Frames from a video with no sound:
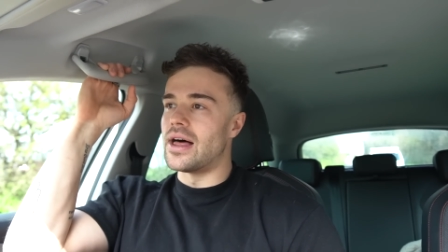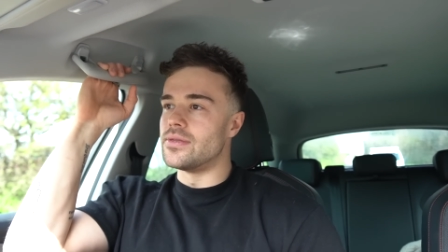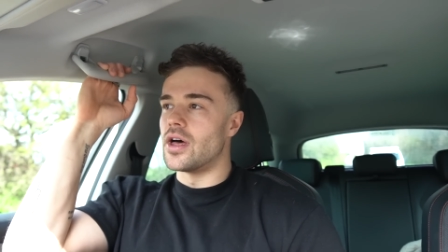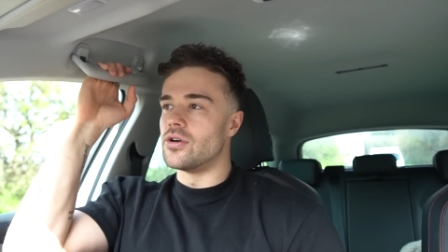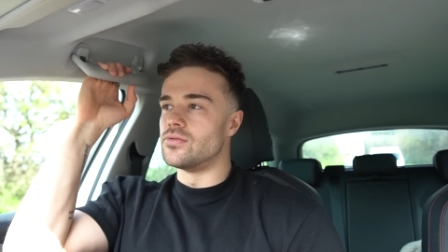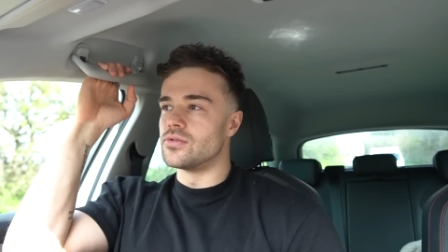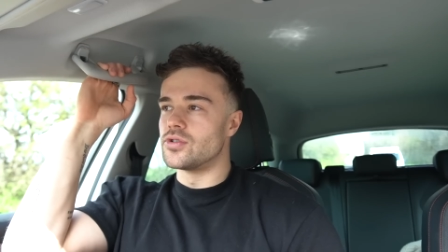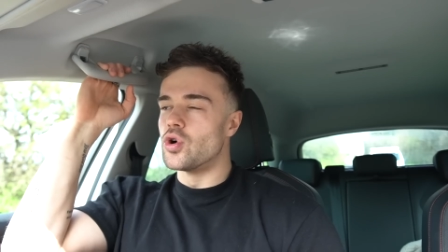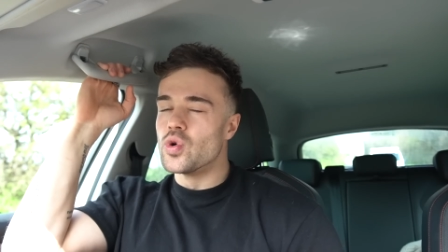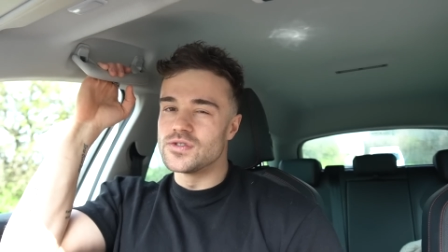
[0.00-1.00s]
unknown
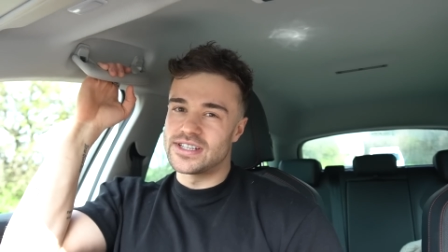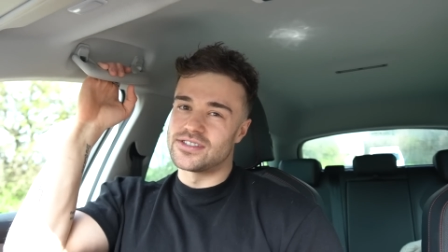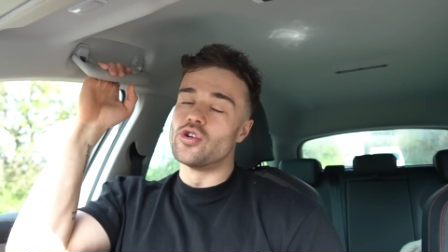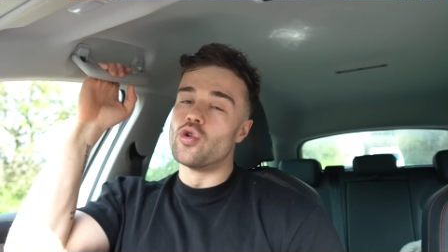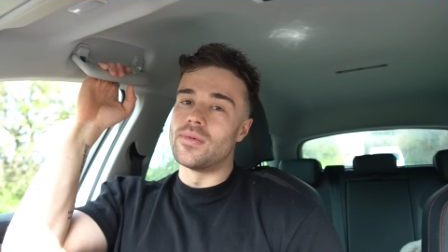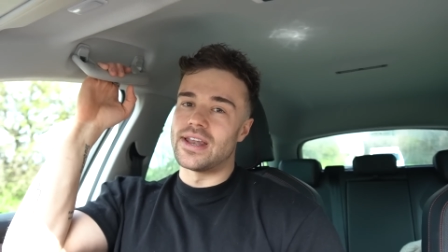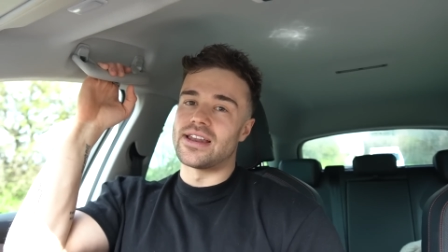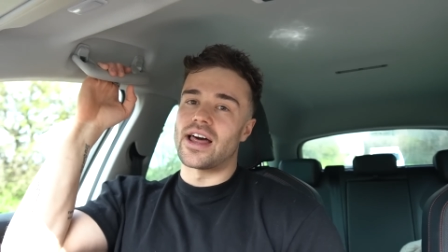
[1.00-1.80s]
causes normally.